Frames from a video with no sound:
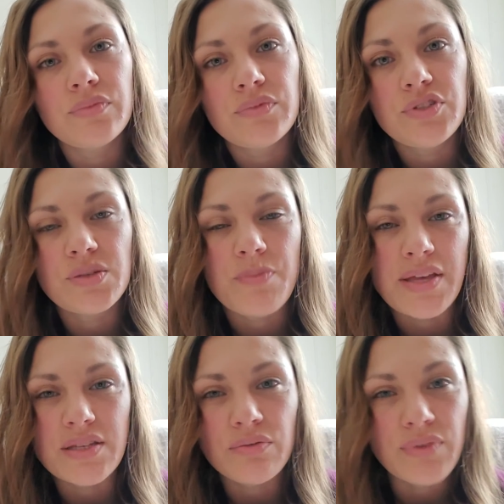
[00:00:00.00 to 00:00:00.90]
just
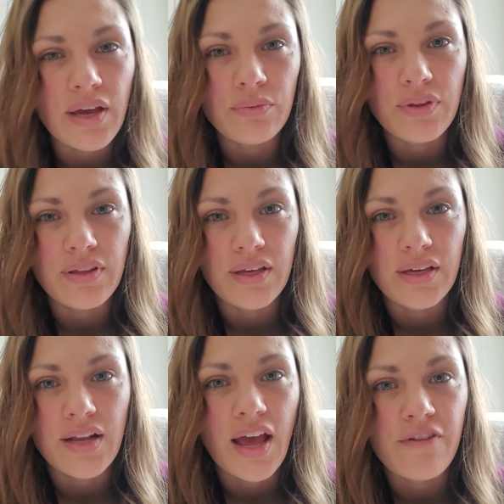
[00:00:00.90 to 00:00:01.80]
mess around with it
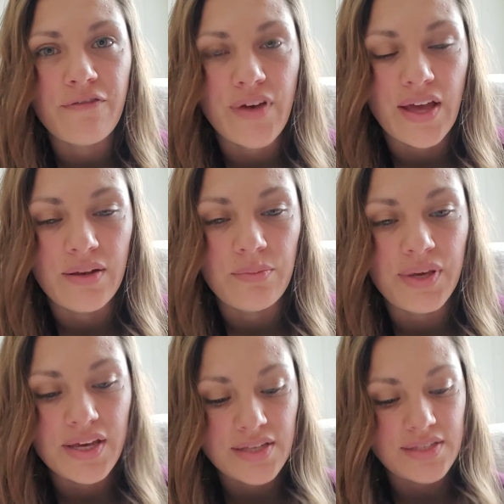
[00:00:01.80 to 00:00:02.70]
and have fun,
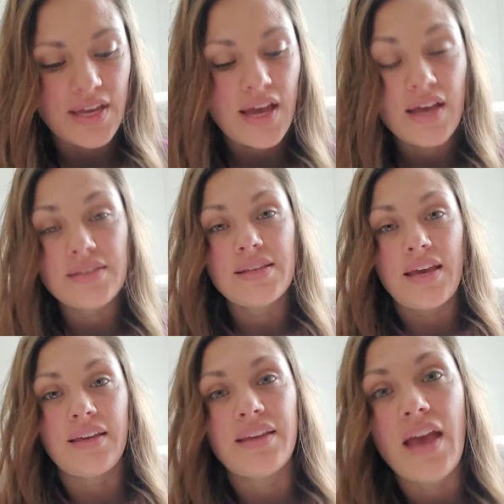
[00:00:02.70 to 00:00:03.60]
because it has
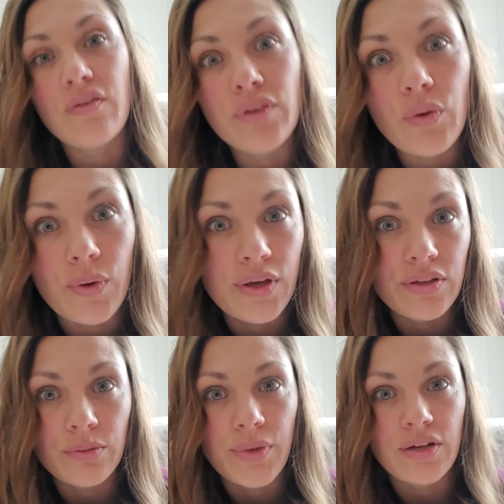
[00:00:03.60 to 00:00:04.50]
like every oil
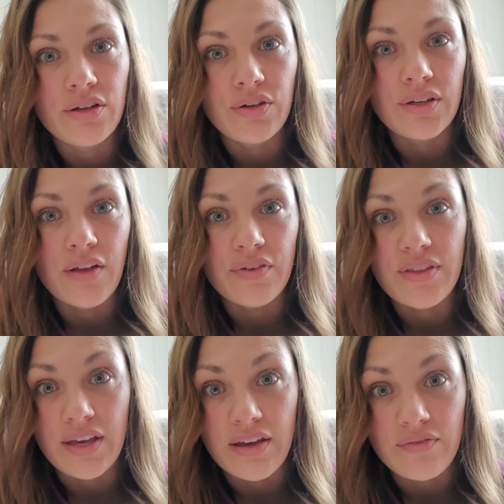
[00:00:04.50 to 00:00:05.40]
or butter you can ever
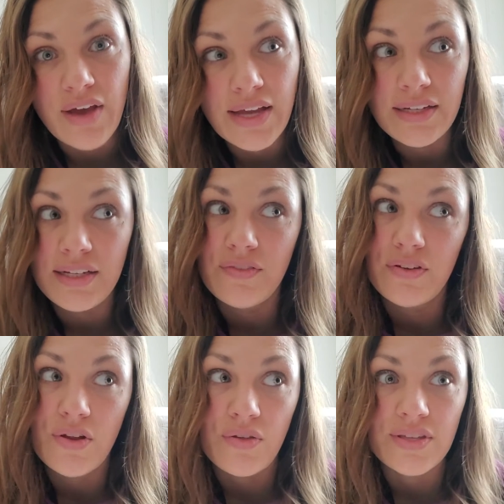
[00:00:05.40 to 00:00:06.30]
think of. I didn't
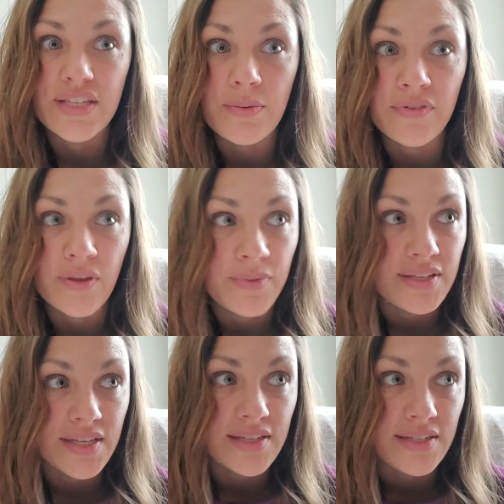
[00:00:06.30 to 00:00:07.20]
even know that some of them
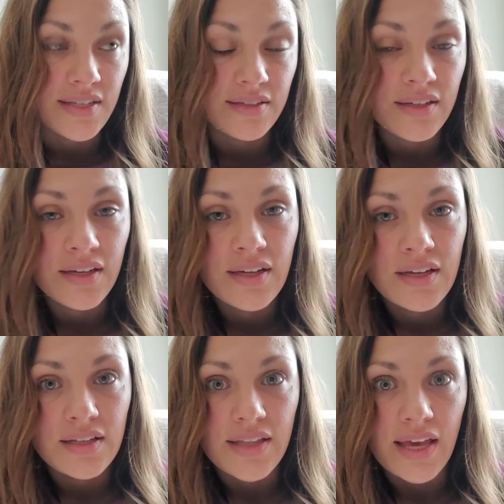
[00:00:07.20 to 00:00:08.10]
existed.
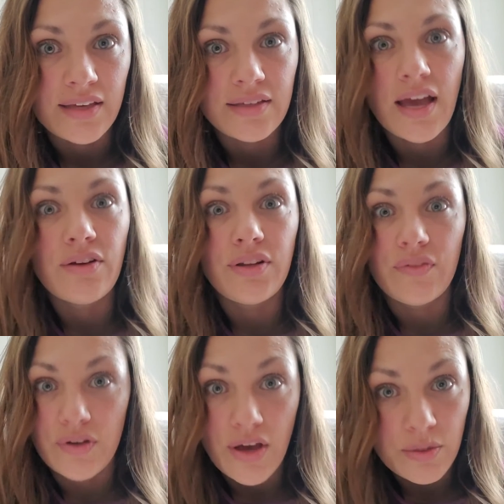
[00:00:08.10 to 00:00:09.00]
Like, I don't
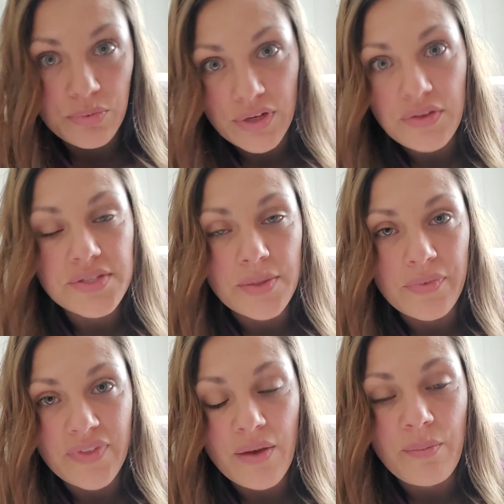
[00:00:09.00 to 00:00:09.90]
even know how to pronounce some
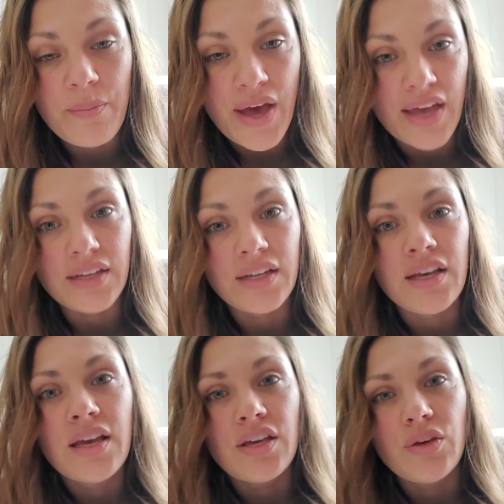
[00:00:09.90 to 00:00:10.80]
of them, but
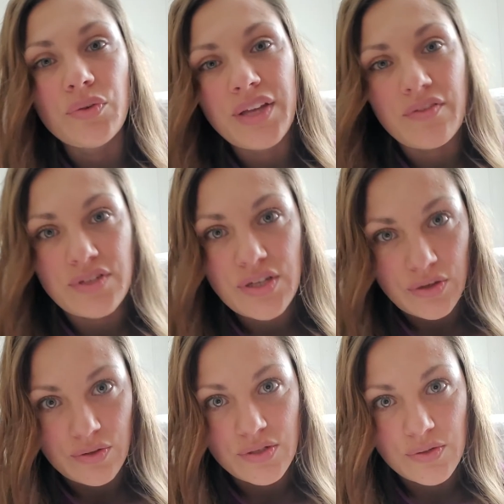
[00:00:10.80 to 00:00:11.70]
you only have
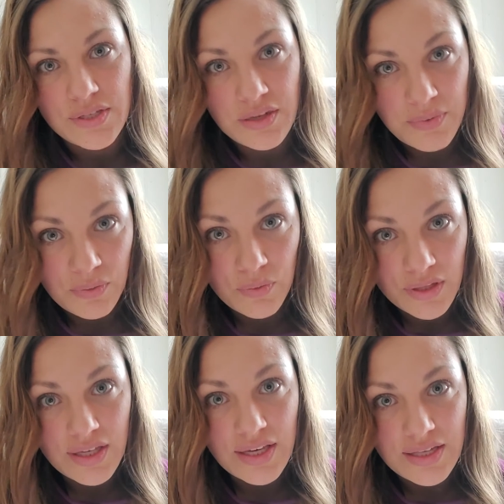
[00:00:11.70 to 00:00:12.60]
two, so it's going to be
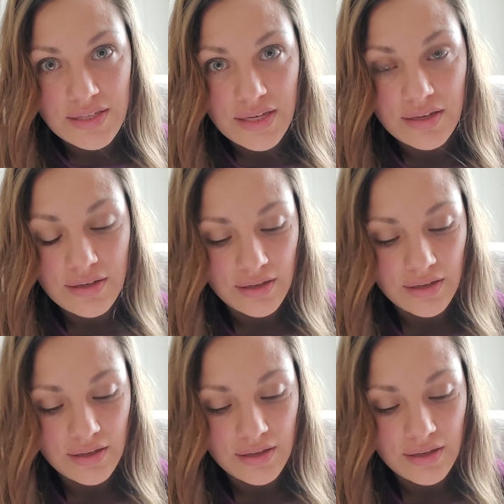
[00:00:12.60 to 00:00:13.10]
really easy.